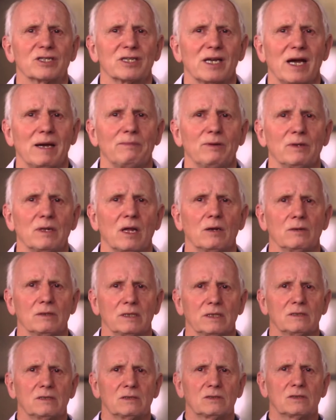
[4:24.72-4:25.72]
example,
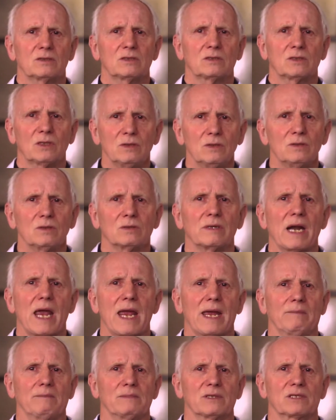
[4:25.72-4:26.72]
only 2
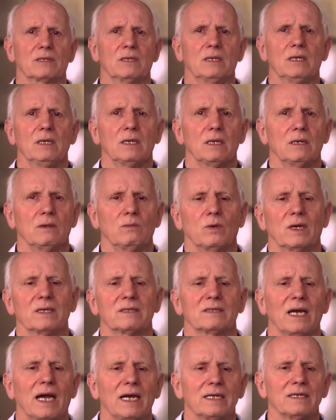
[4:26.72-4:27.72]
grams in
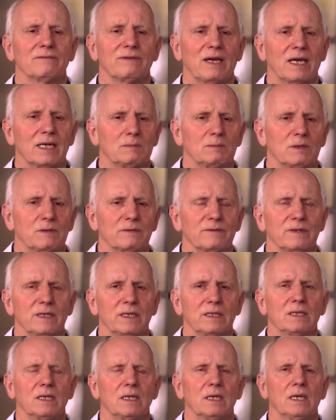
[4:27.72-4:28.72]
1 ton of animal
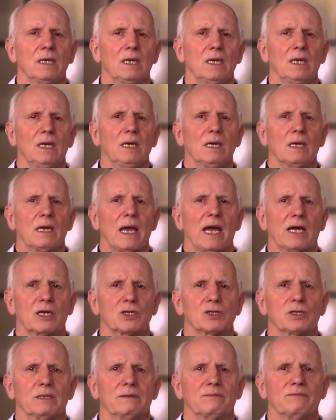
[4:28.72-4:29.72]
feed,
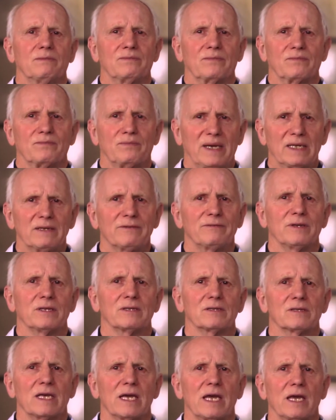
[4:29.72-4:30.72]
actually
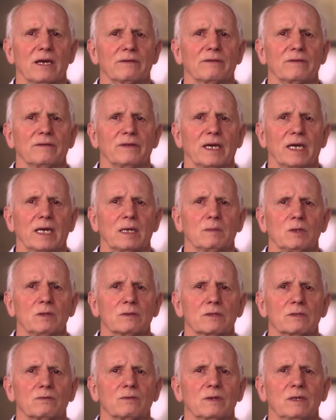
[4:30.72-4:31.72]
benefits the health of the
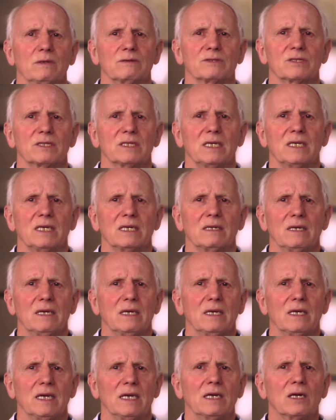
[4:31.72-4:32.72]
animals. We'll see
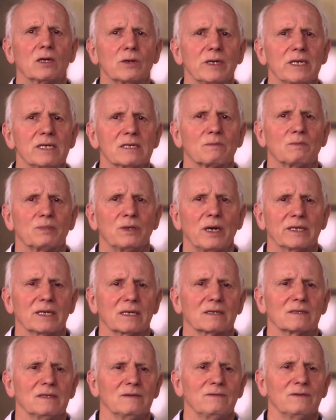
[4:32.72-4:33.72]
increased
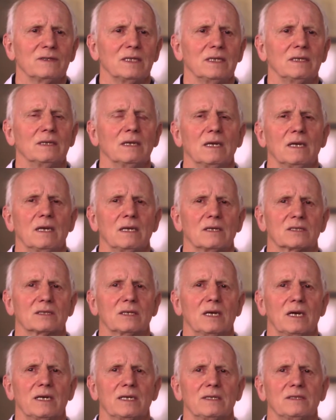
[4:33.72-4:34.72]
productivity,
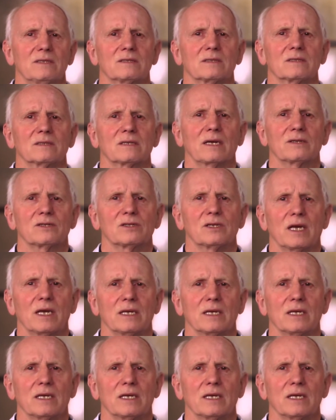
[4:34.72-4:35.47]
signs such